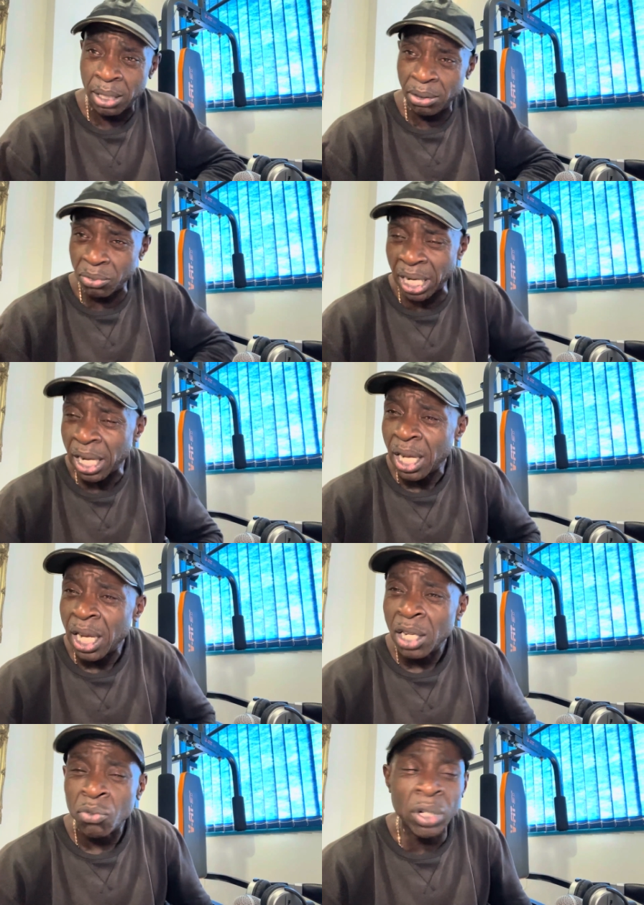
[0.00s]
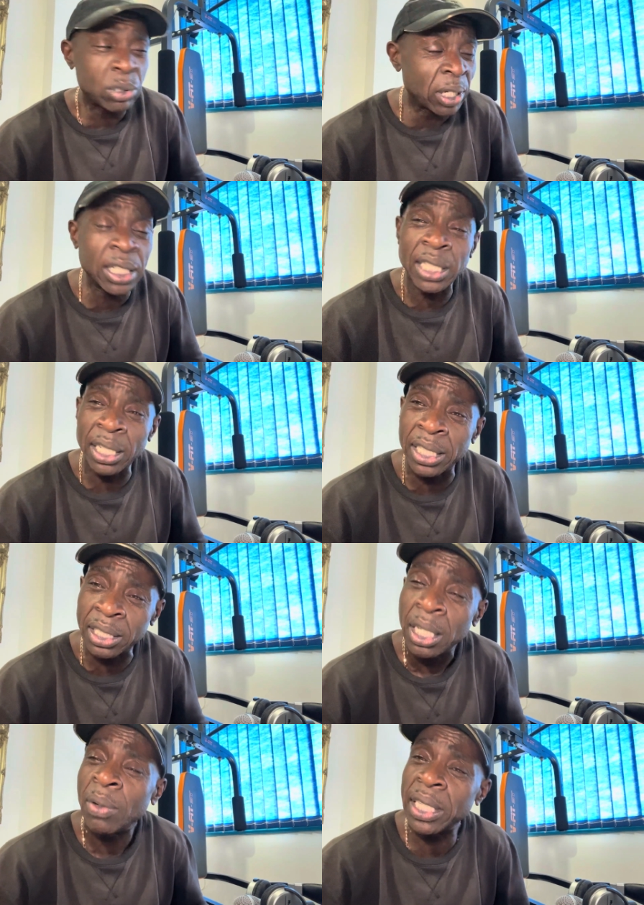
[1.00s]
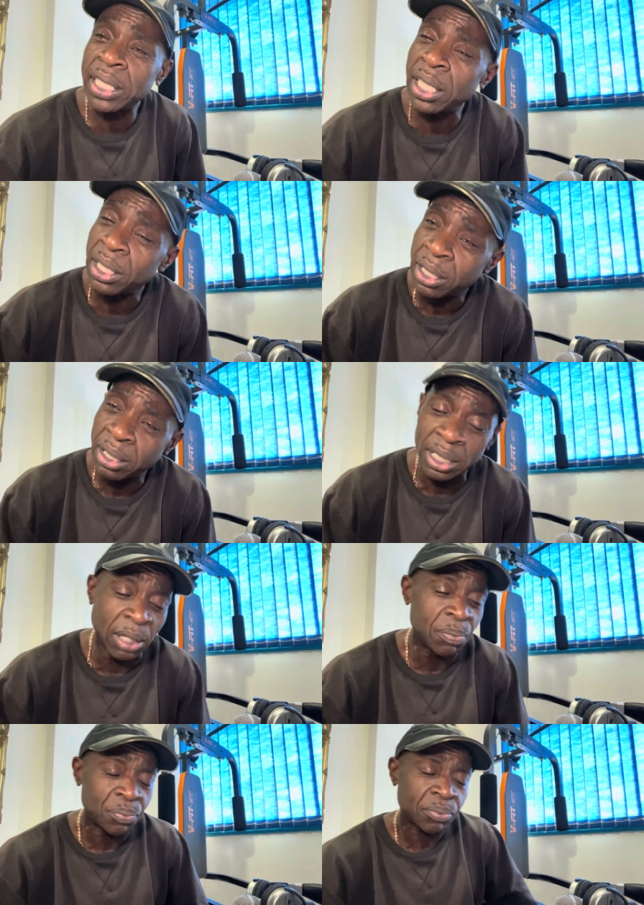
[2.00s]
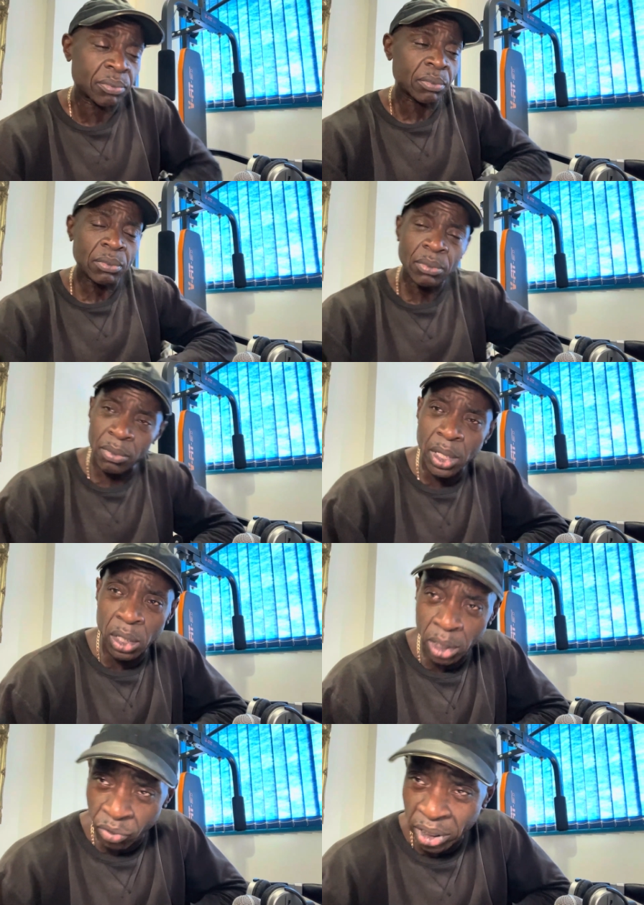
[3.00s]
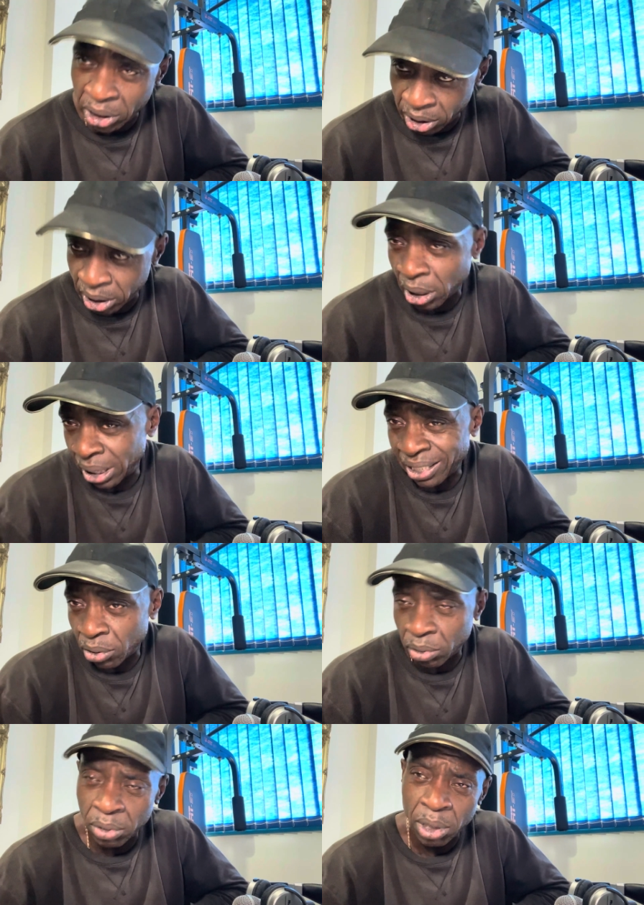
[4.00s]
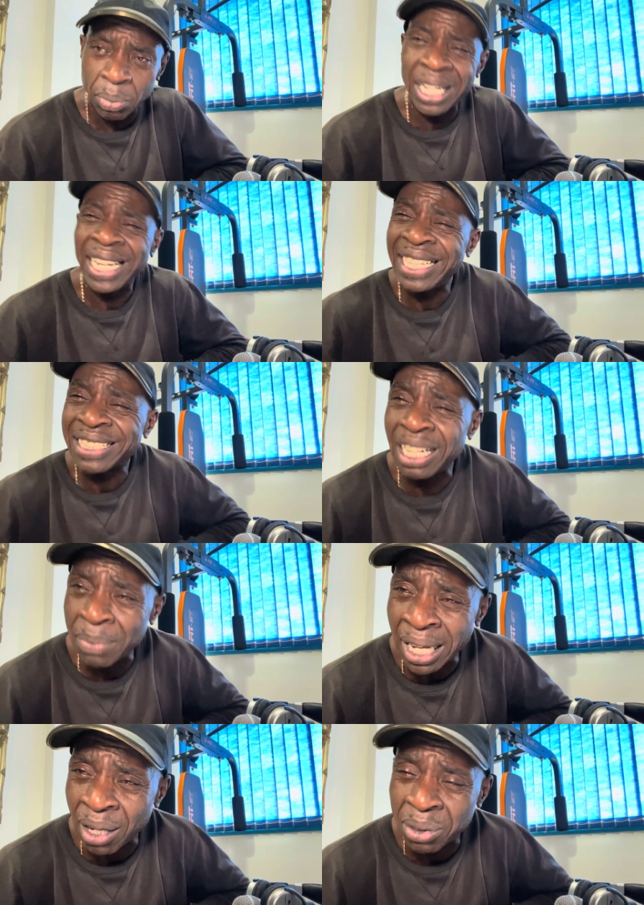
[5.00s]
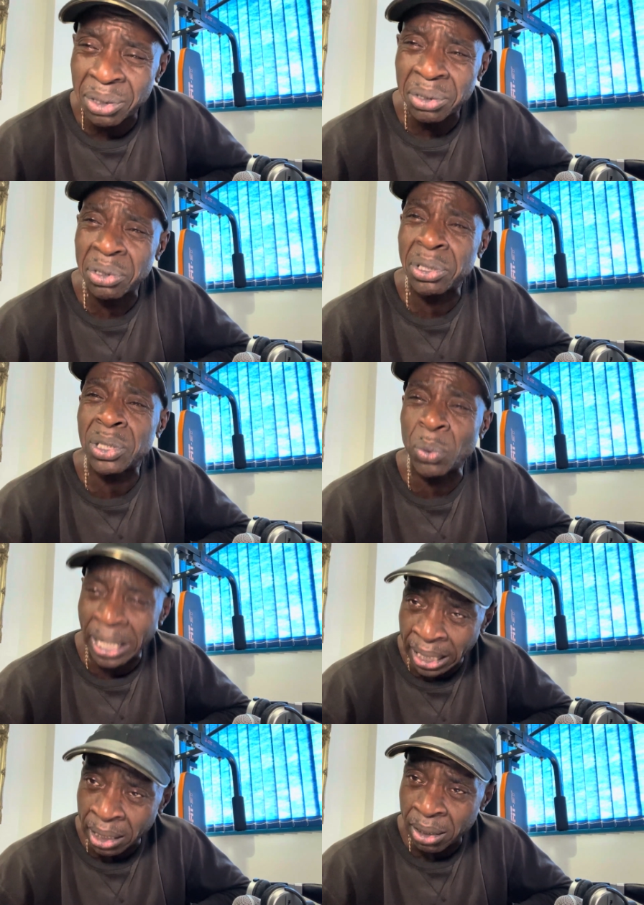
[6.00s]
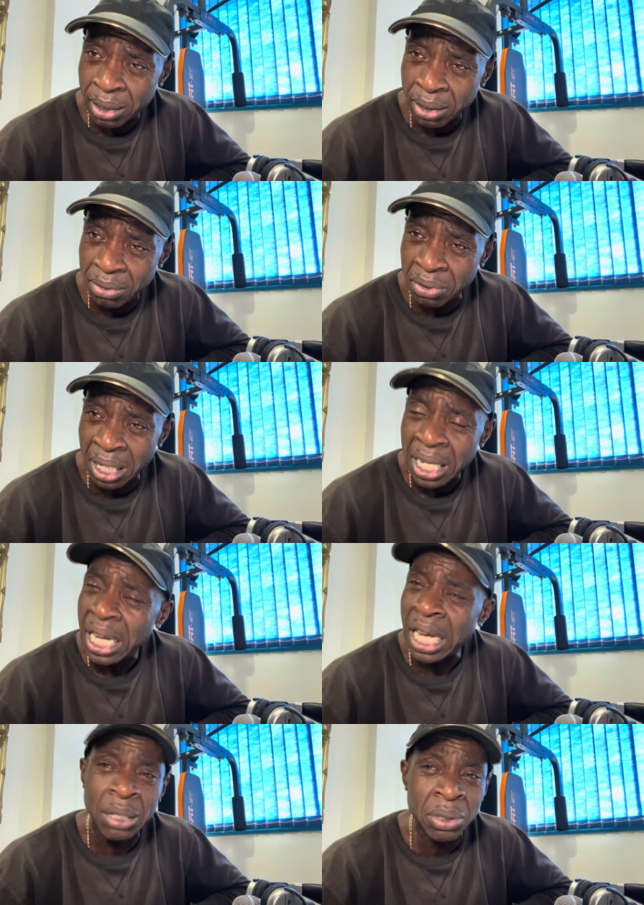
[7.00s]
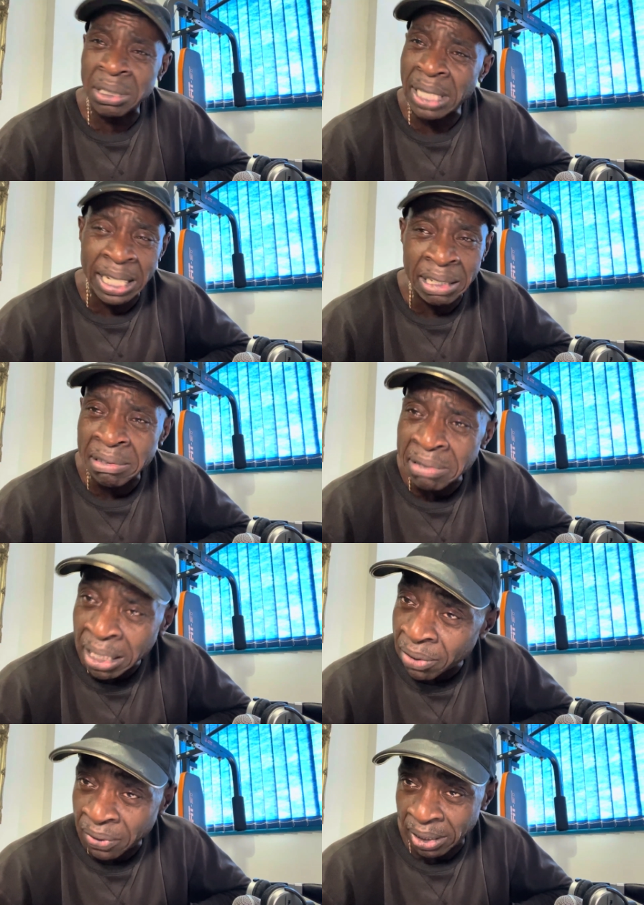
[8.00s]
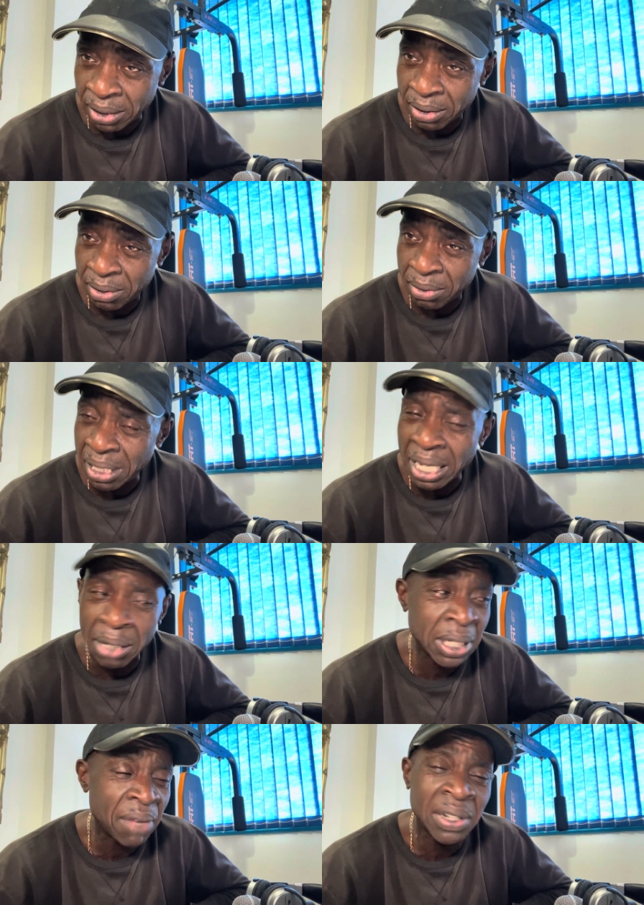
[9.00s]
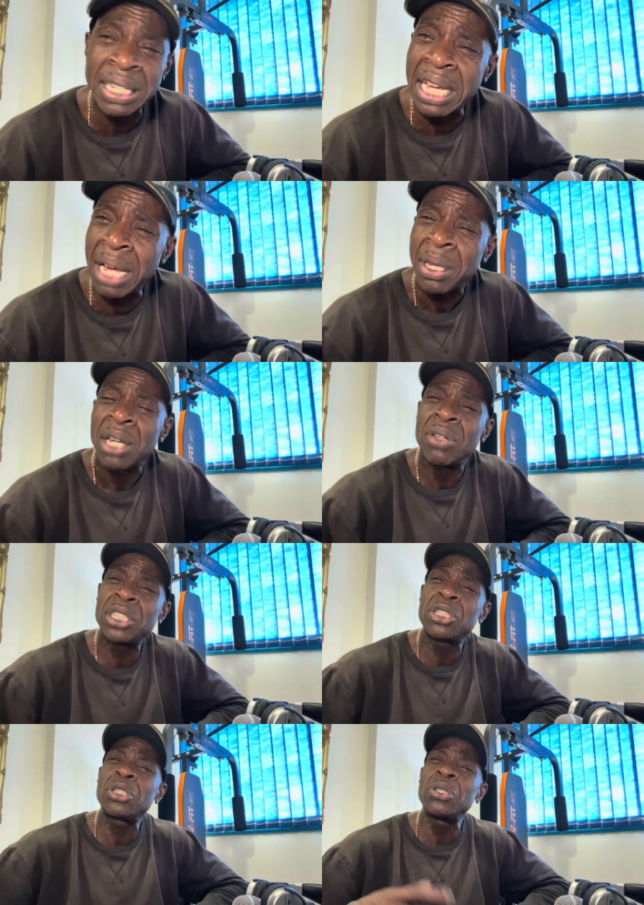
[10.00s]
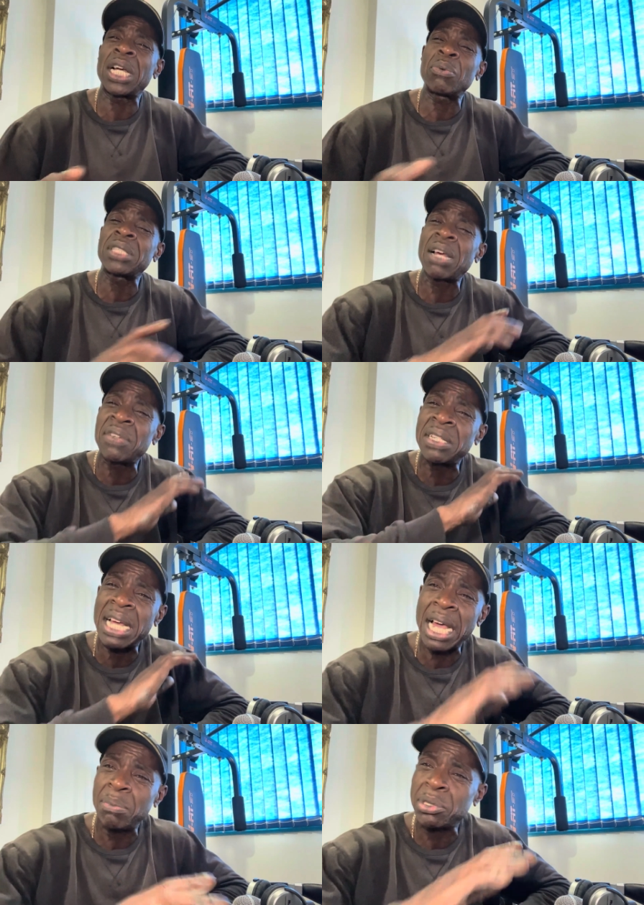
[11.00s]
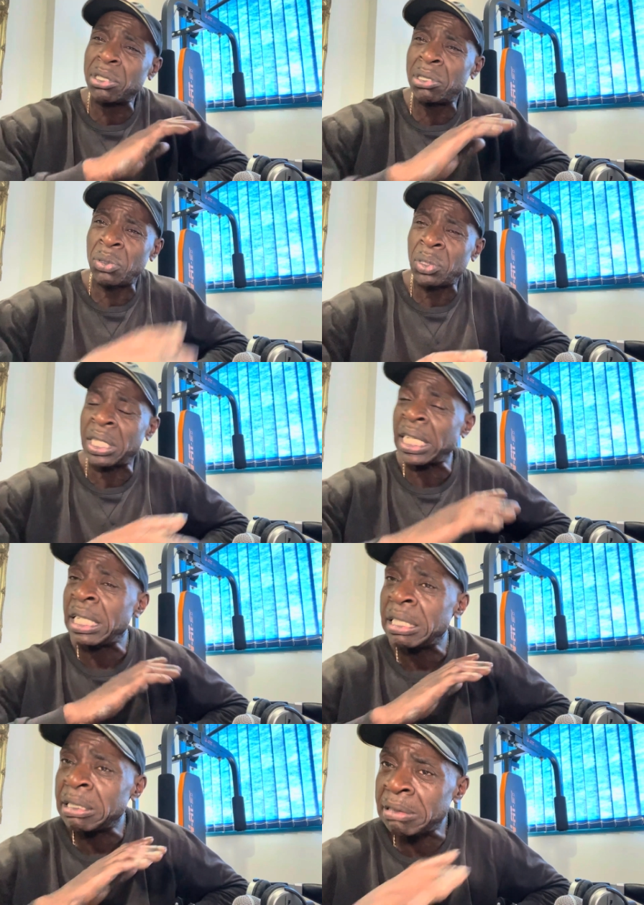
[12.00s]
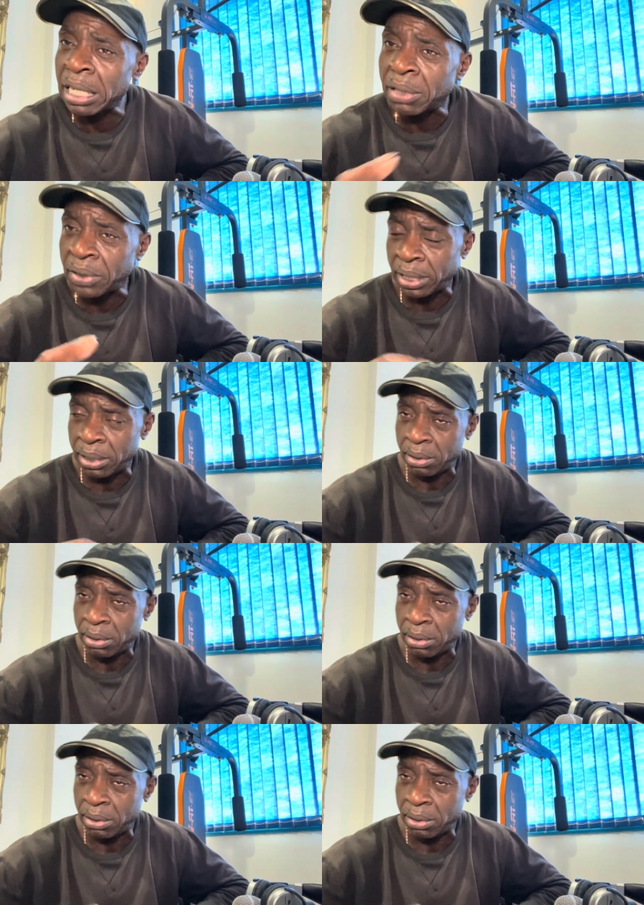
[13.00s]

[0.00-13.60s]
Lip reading: Right? Rich, when I tell you, well, not really, he's only little, but he'd come out swinging, right? And he wasn't taking none of it. He was having, Rishi Sunak was having absolutely none of it.